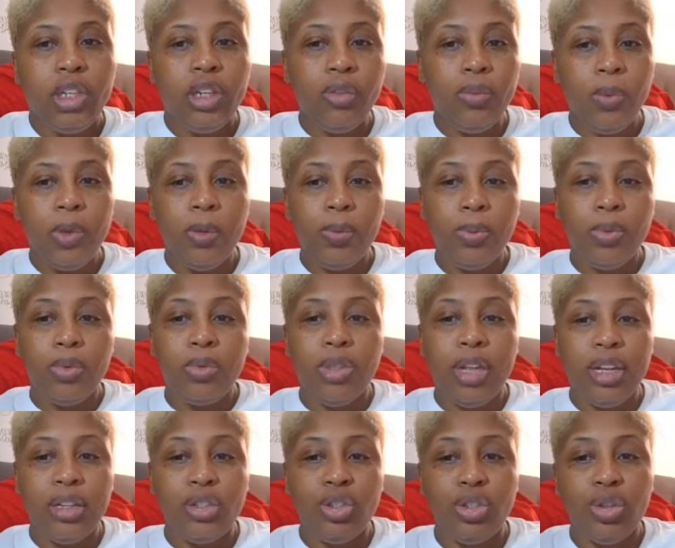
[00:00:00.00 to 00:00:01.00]
Give people
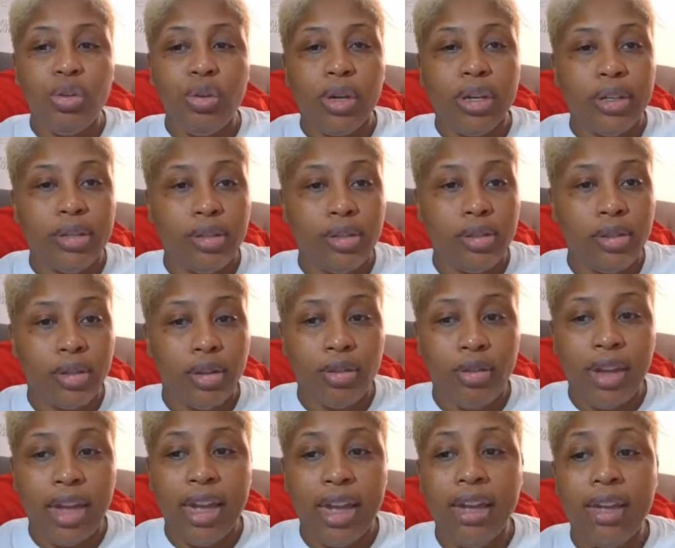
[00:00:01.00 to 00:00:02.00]
their choice,
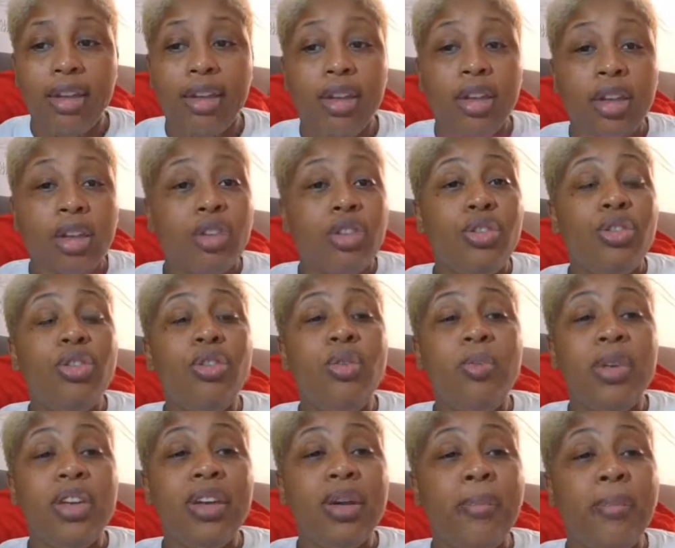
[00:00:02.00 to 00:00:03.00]
okay?
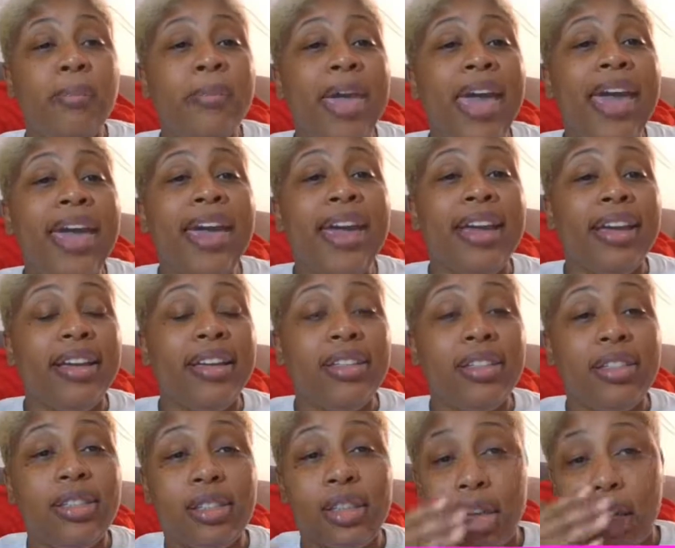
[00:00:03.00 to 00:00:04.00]
You'll be
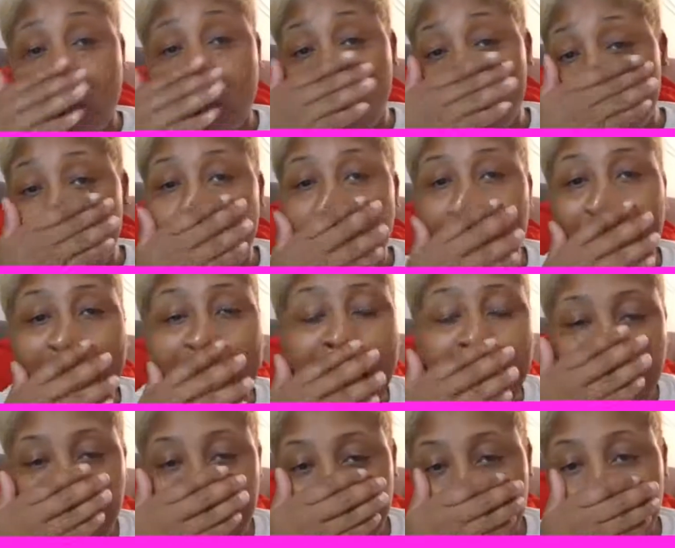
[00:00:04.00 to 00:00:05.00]
amazed at what
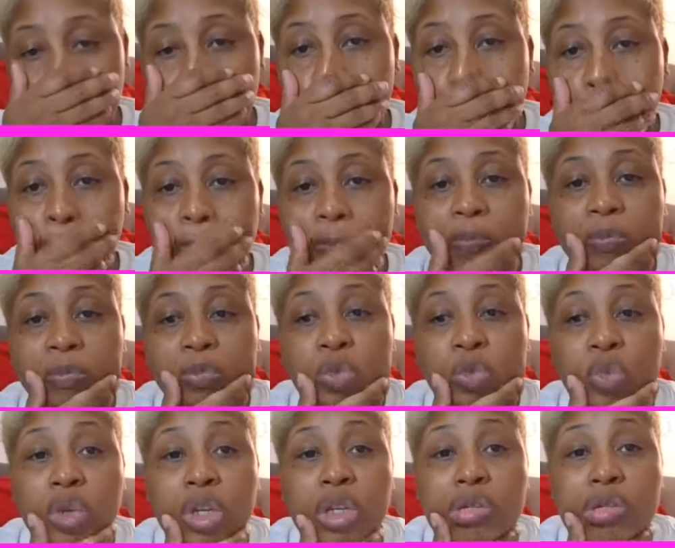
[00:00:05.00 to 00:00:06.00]
happens
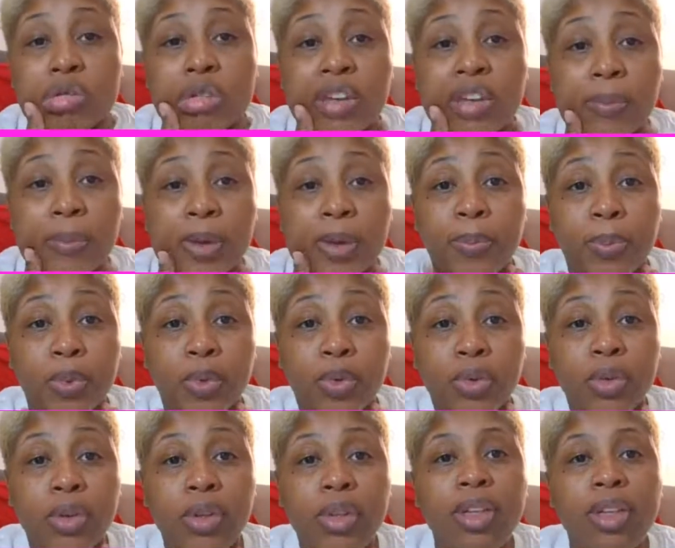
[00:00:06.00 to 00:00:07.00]
when you give
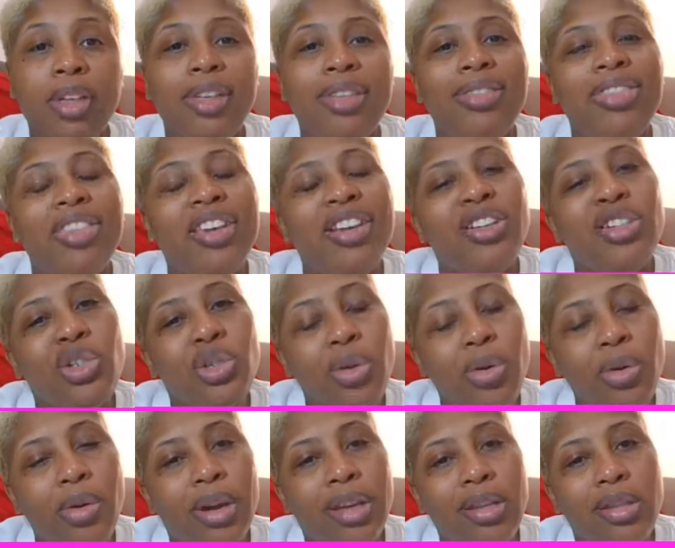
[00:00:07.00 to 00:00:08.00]
people their
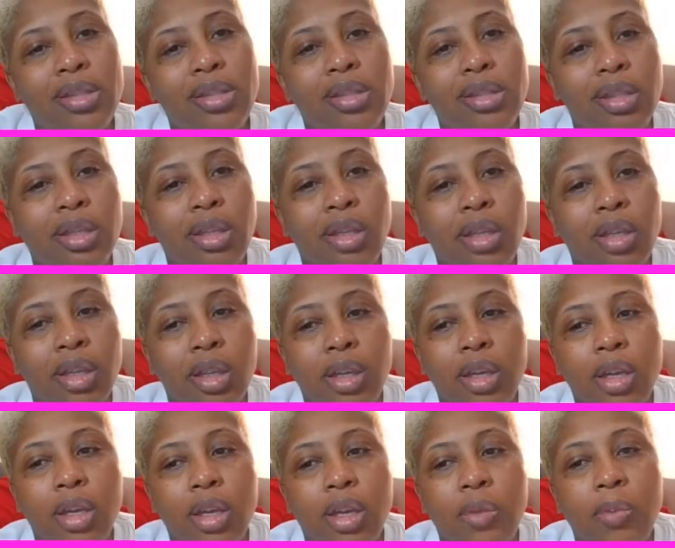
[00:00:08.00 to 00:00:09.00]
choice.
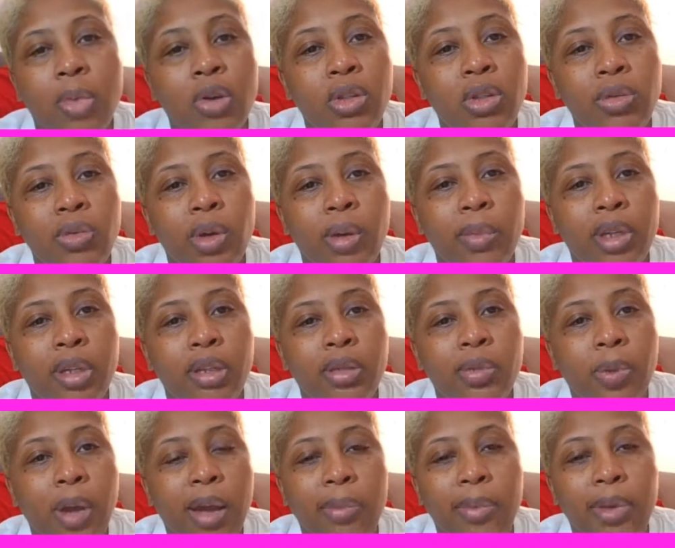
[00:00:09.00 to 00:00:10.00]
Most women
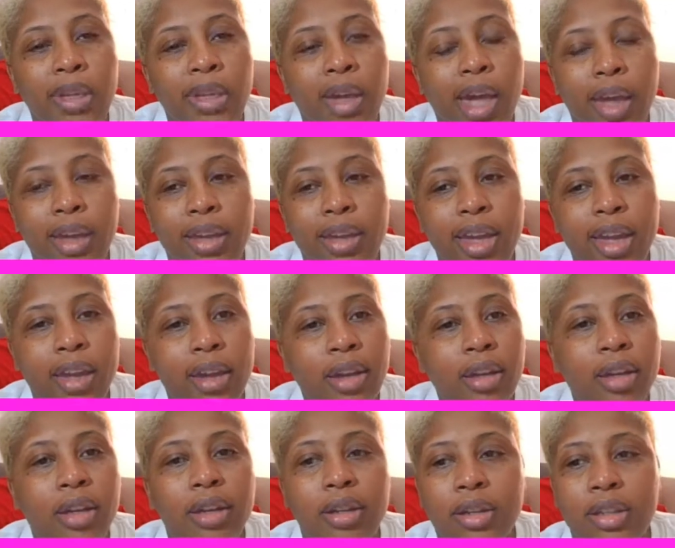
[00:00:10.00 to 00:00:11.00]
is probably like,
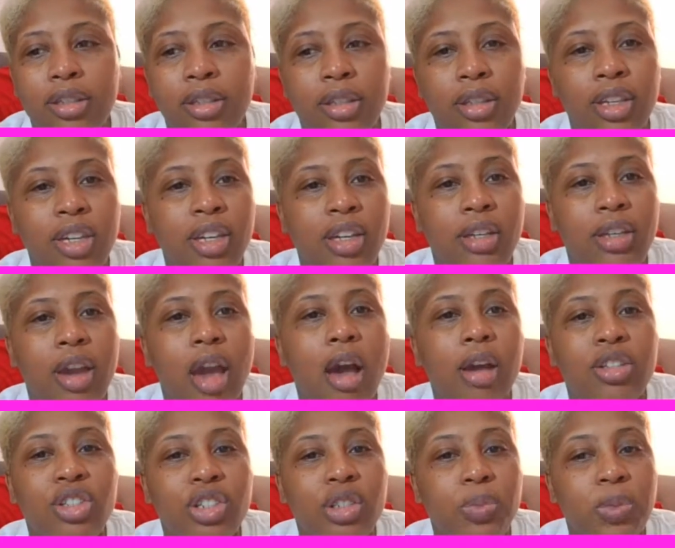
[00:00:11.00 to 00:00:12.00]
yeah, because again,
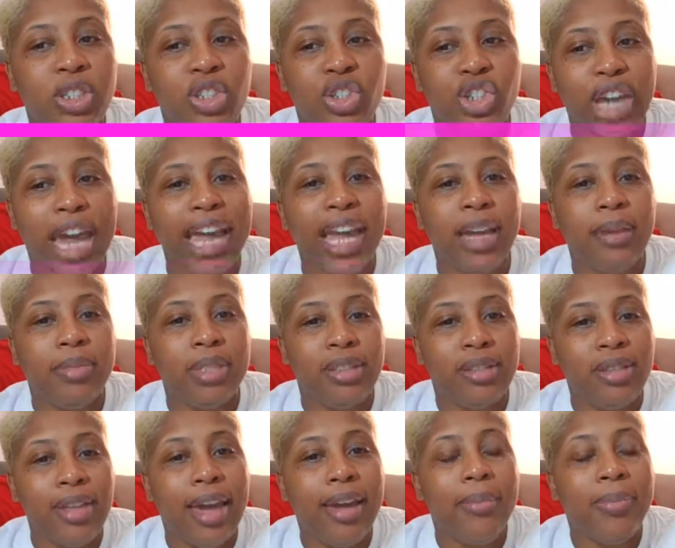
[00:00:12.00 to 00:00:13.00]
y'all just be shamed to
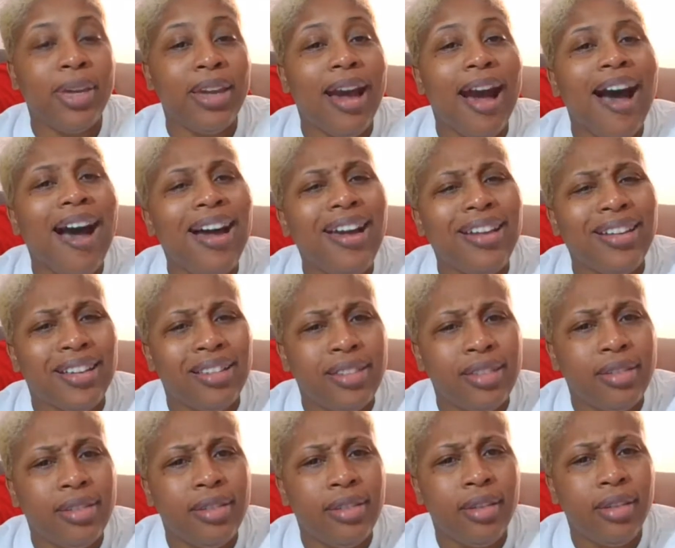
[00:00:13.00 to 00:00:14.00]
say, be
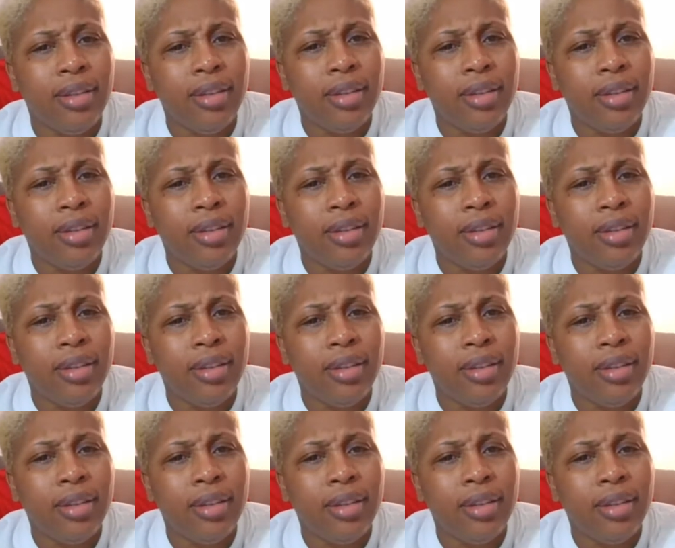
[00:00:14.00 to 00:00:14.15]
honest.